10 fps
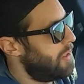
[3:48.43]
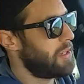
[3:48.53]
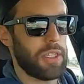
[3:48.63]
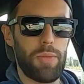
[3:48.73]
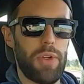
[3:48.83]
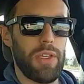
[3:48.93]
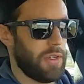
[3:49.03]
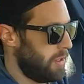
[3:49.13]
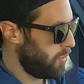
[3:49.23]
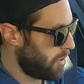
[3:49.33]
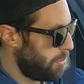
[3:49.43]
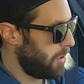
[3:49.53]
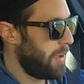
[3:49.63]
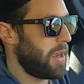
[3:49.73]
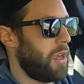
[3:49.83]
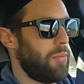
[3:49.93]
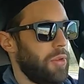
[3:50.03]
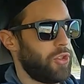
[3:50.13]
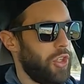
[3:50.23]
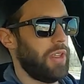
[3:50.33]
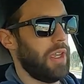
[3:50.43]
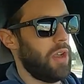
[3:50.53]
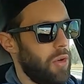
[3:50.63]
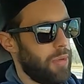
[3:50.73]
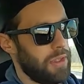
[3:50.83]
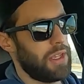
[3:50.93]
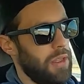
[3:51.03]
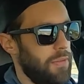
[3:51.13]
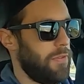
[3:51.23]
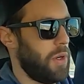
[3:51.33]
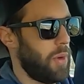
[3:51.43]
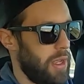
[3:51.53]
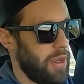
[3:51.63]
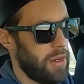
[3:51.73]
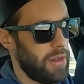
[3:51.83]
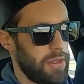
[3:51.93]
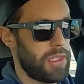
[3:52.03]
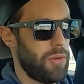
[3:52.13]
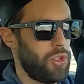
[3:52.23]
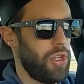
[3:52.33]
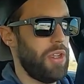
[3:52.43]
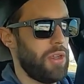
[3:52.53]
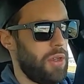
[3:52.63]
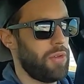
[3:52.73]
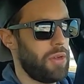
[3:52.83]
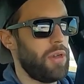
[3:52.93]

Sounds pretty good. We're gonna put it back up. A little chilly out. We're about to get on the freeway here, and let's see what she can do.